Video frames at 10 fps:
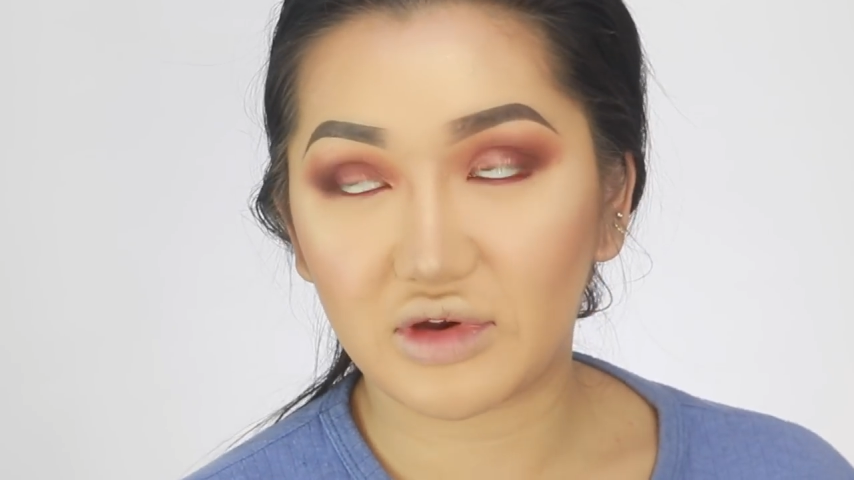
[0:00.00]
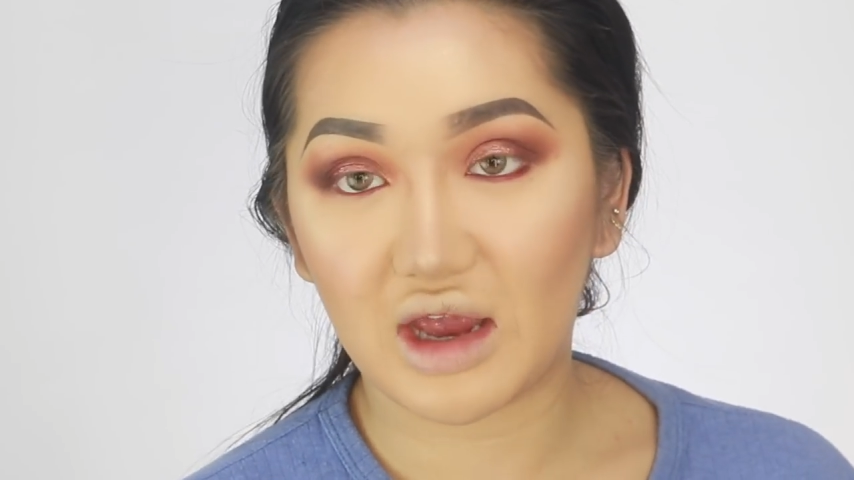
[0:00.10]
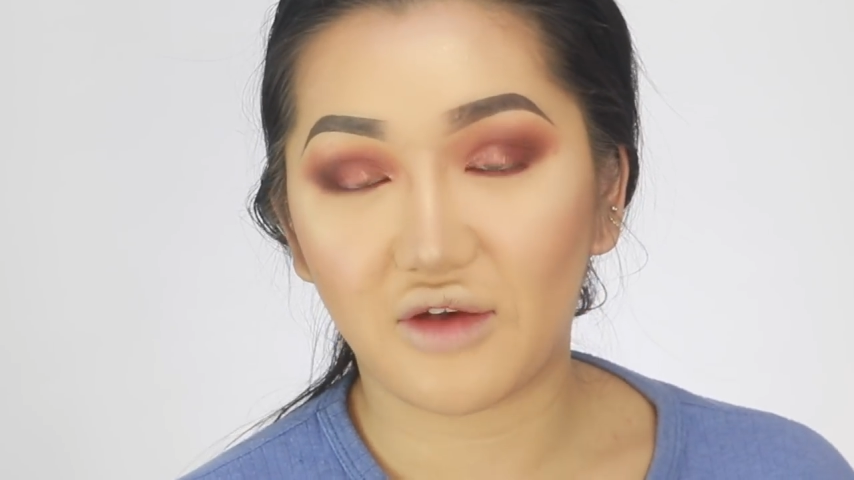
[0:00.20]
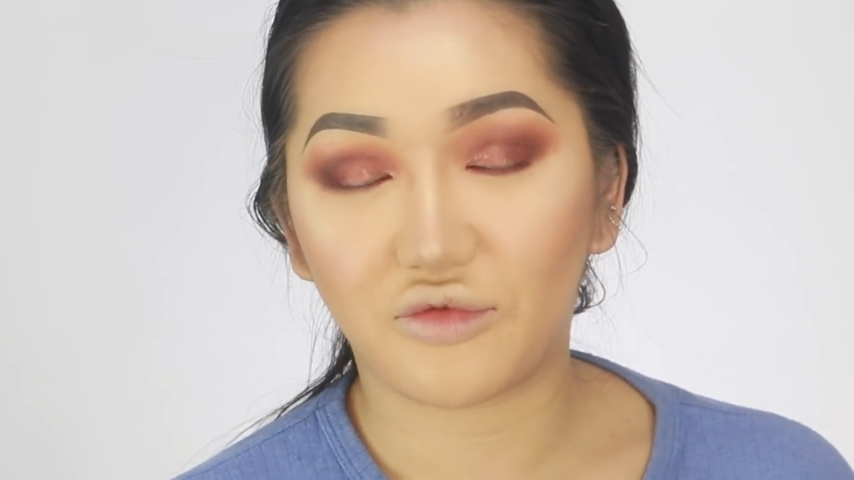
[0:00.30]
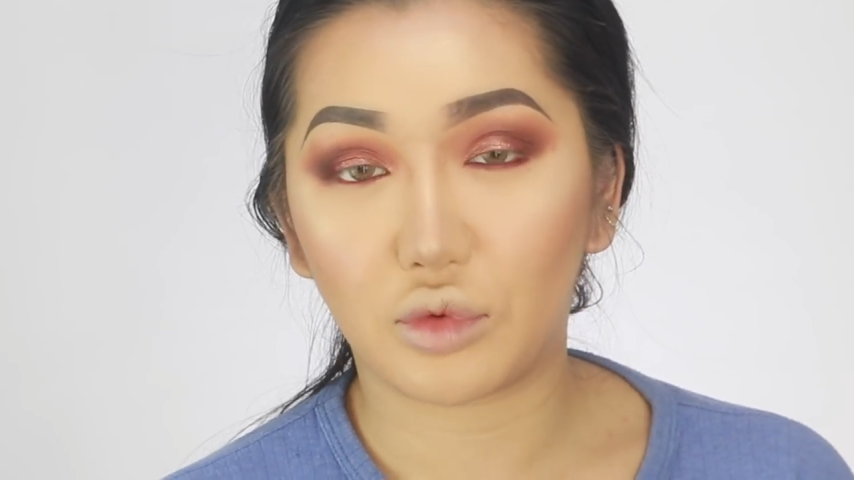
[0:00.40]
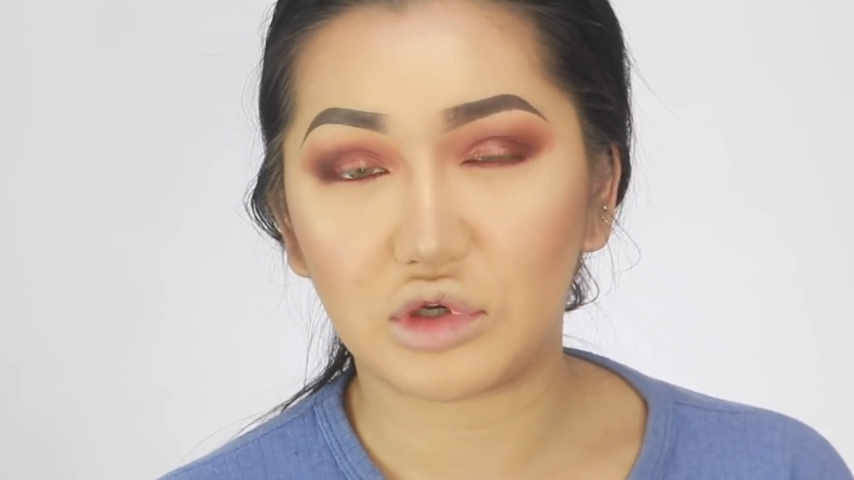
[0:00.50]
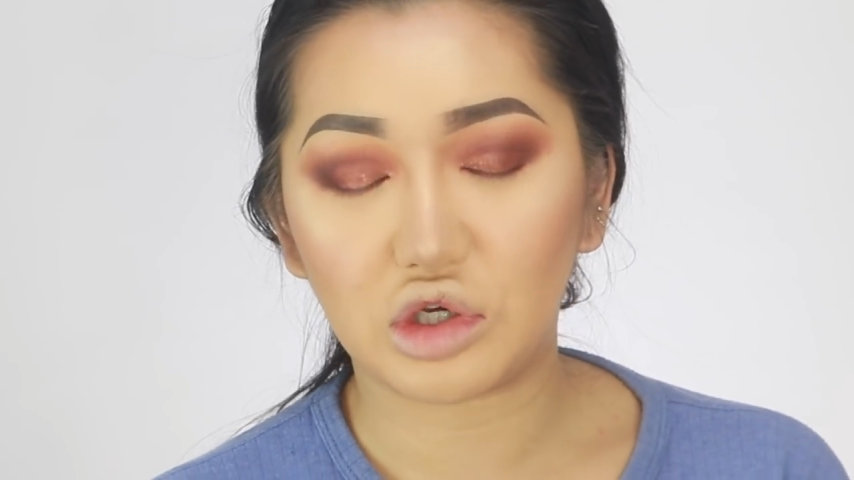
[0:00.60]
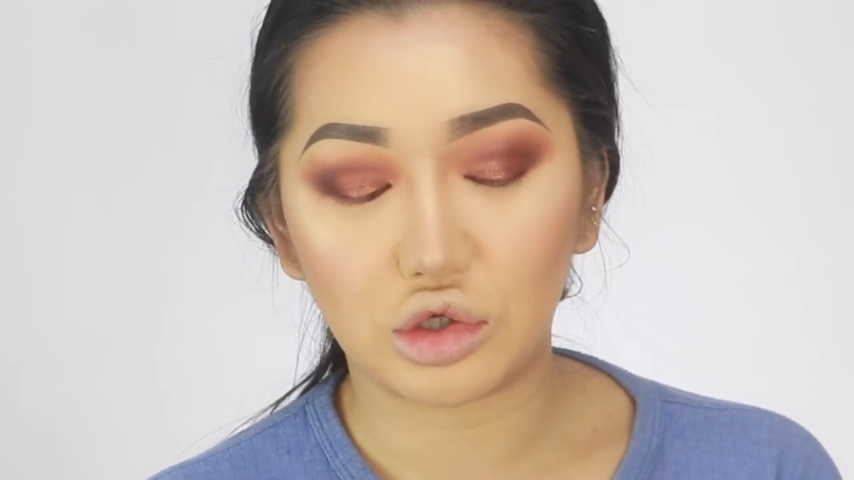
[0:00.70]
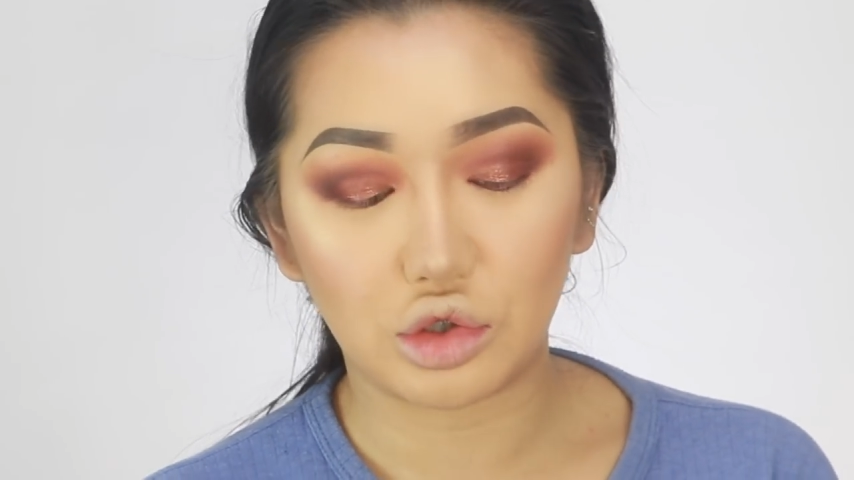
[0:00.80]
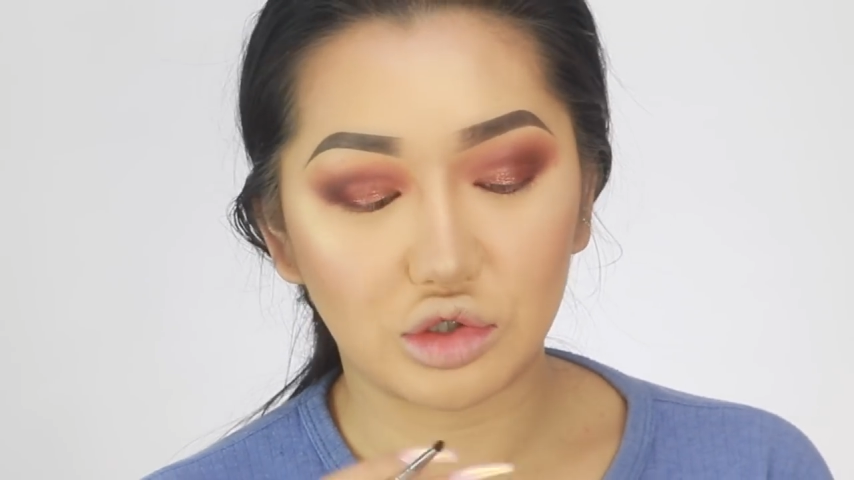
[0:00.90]
careful when
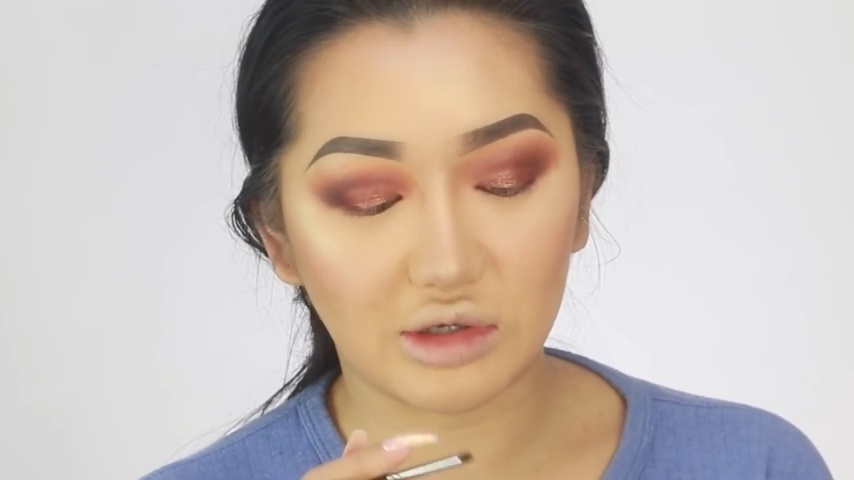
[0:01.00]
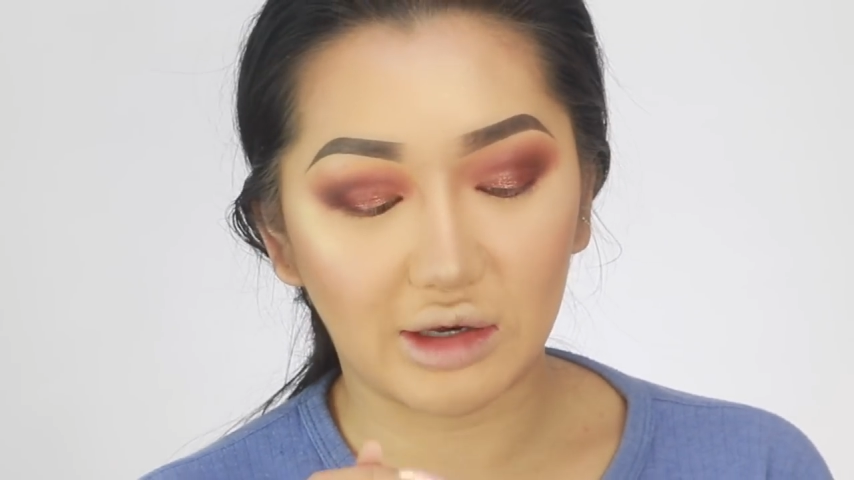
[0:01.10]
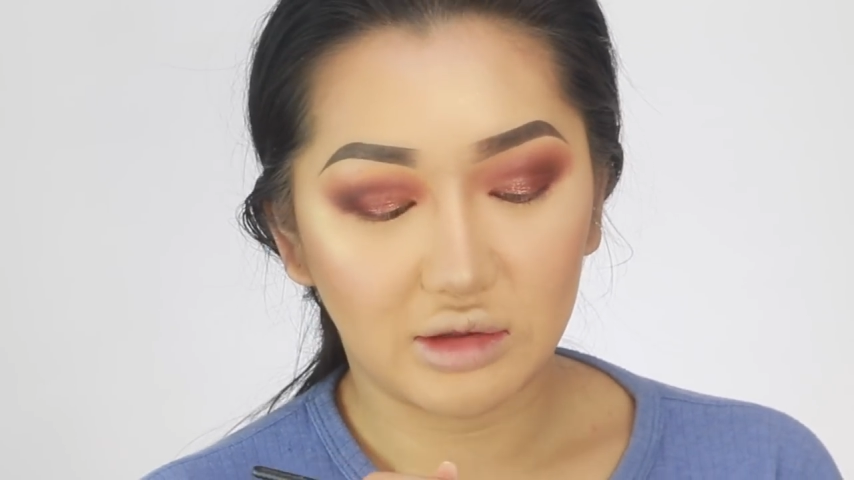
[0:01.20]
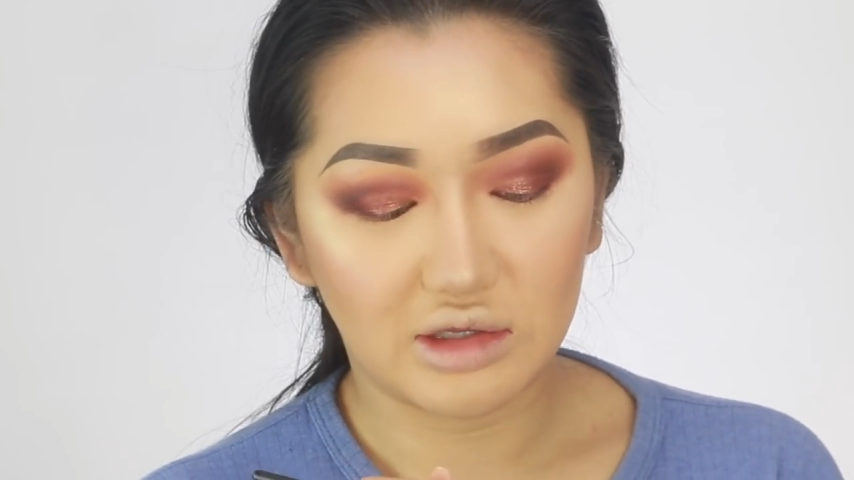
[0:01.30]
you use like